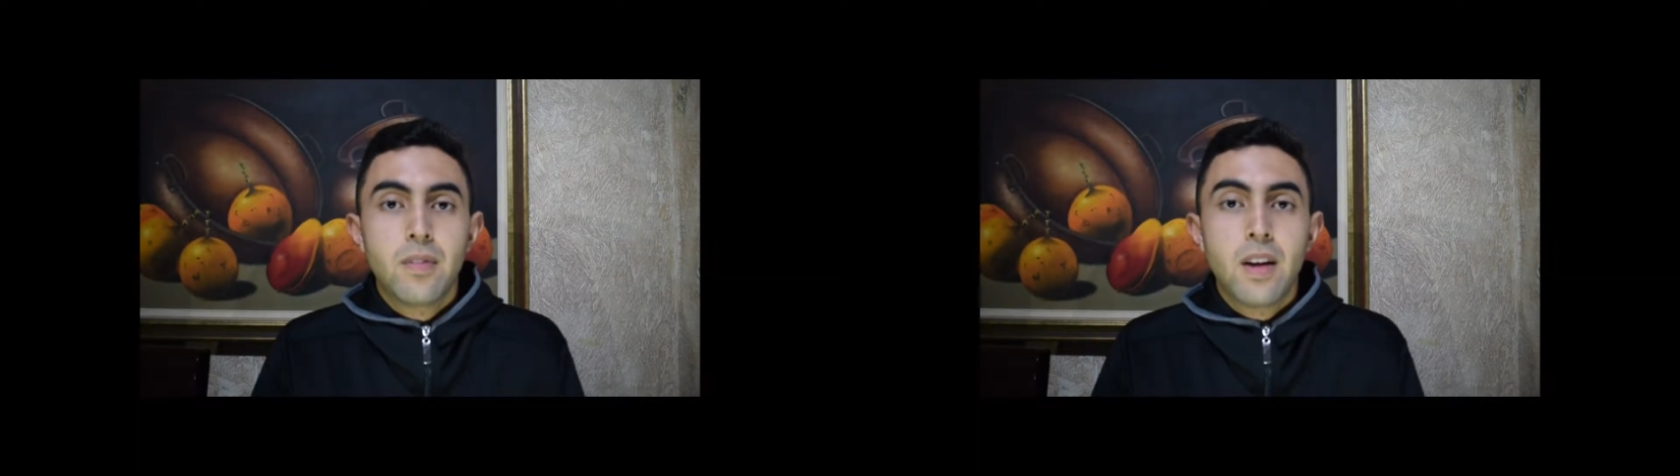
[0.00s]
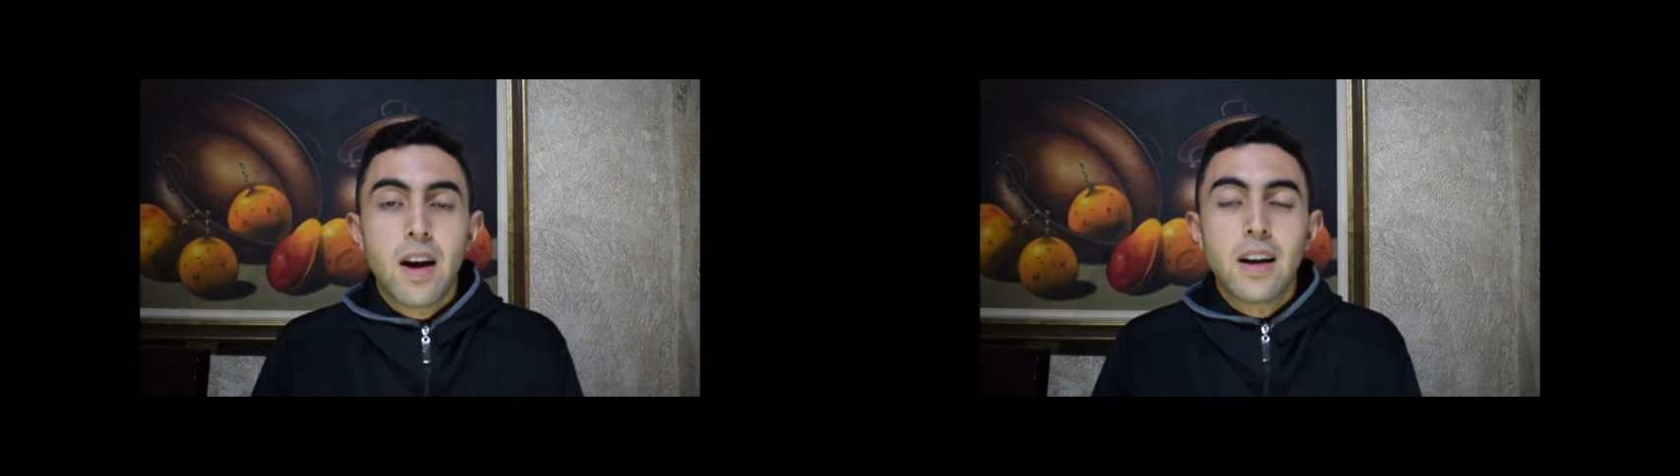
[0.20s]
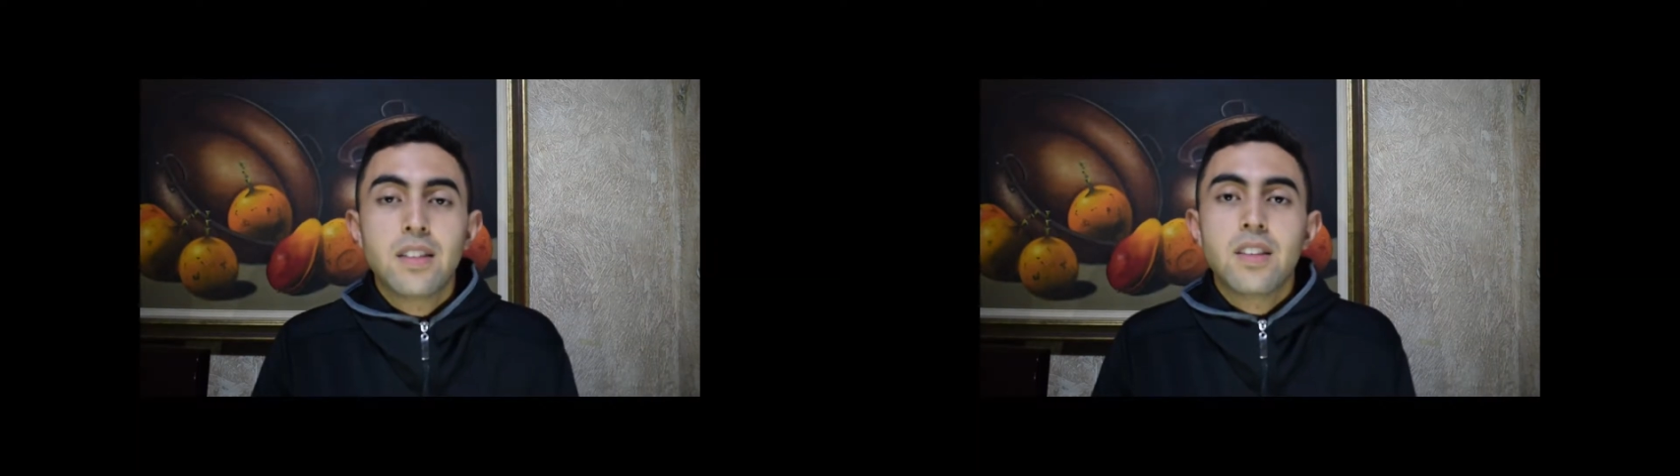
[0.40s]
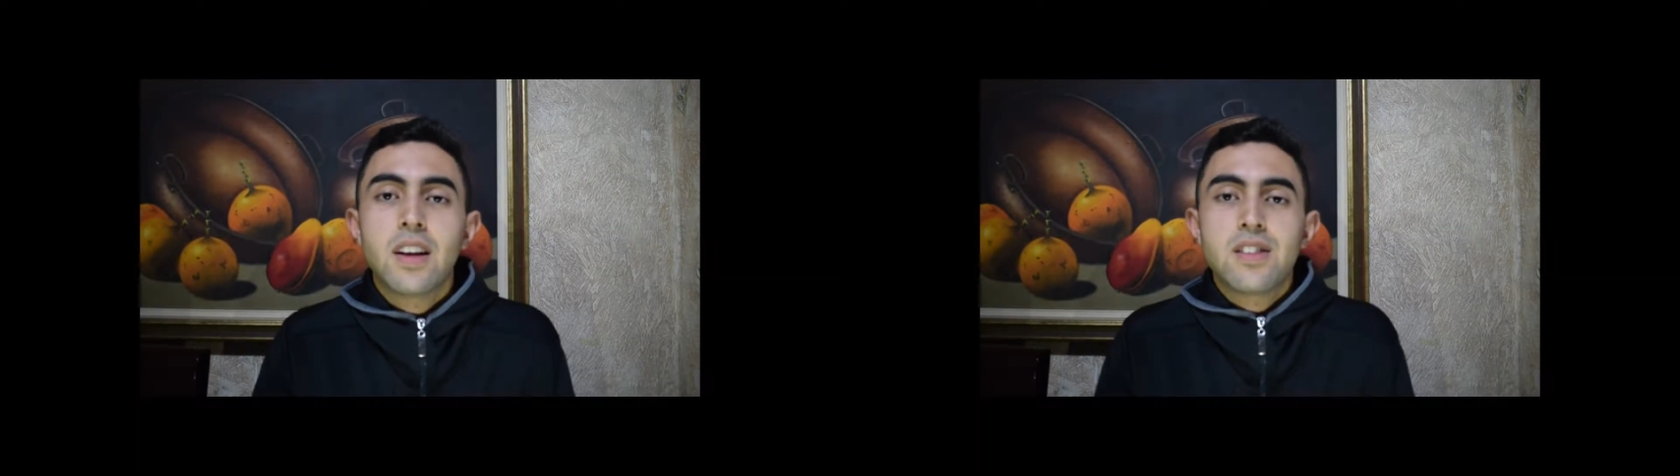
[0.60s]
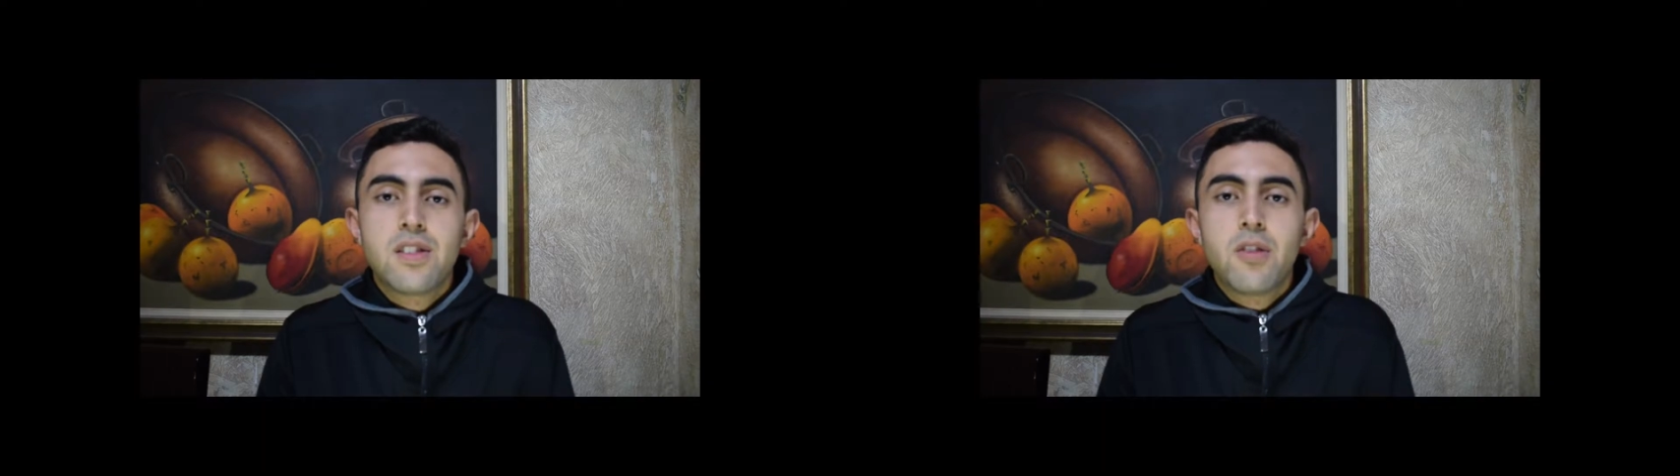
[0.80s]
And that's
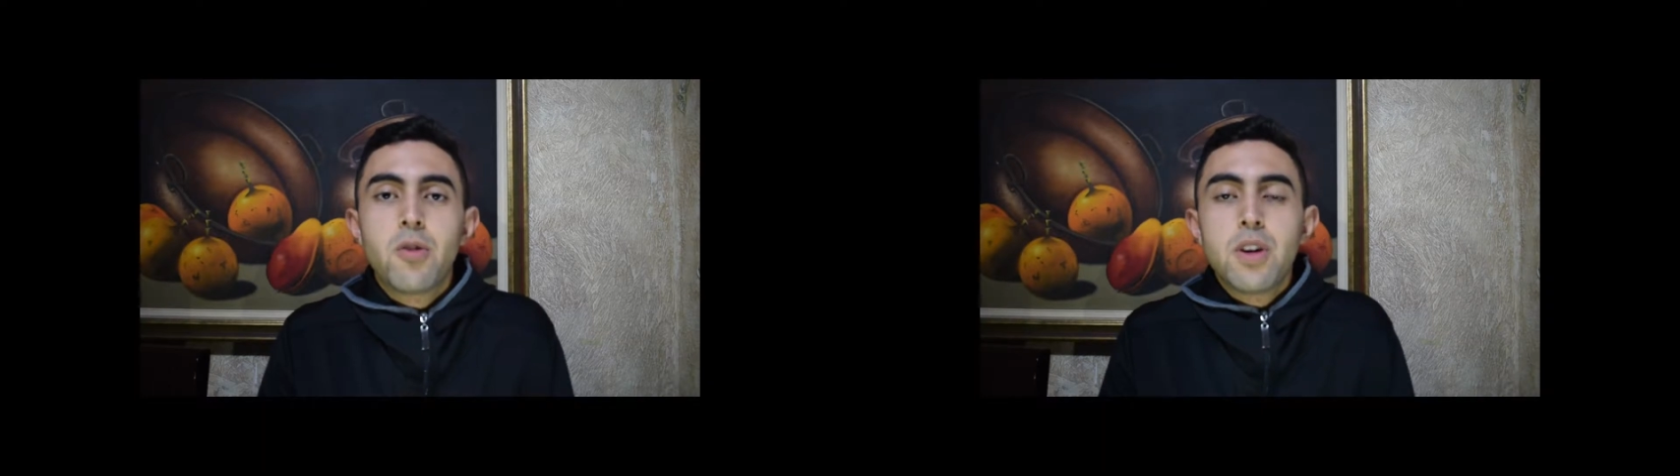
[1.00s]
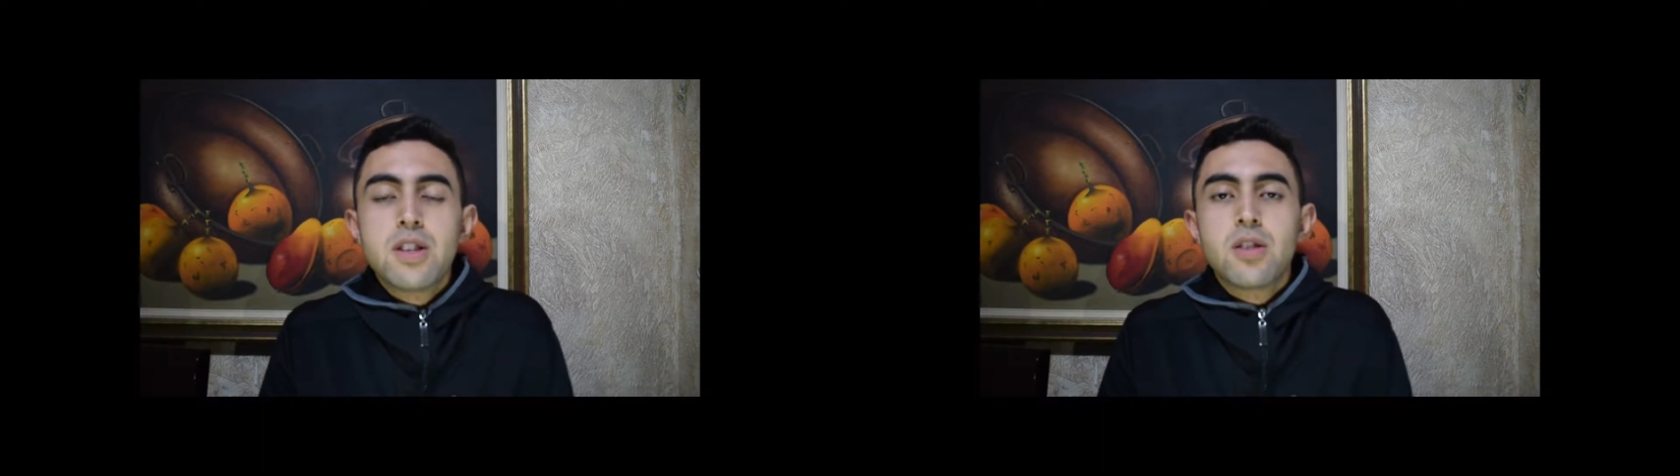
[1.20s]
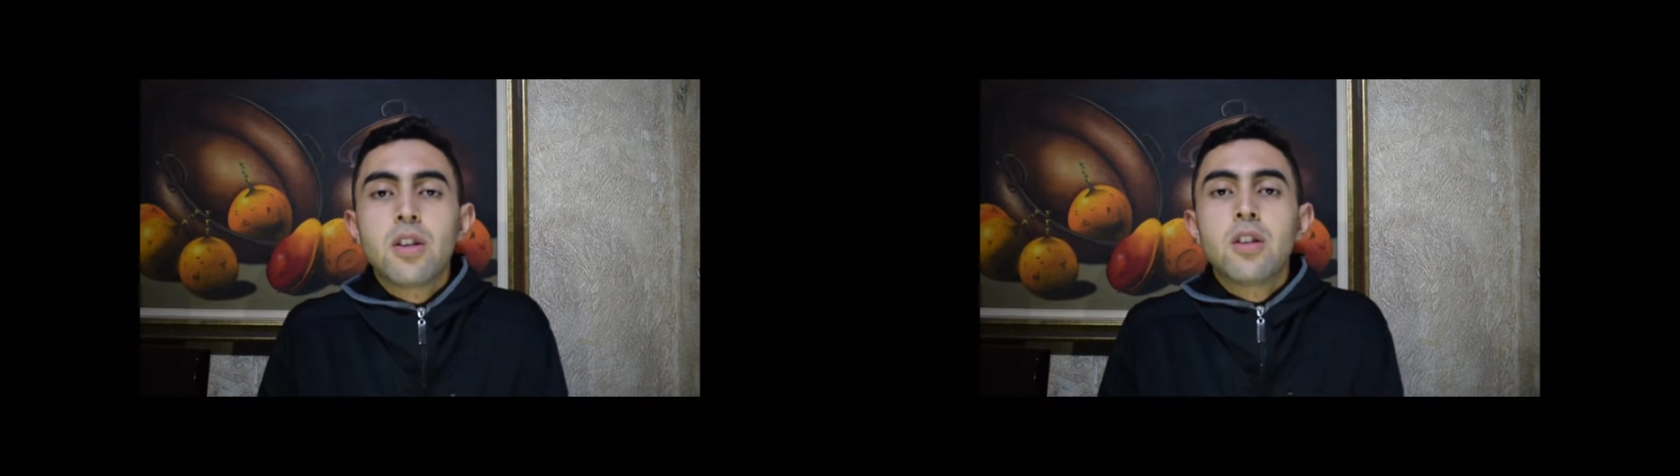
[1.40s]
the reason of the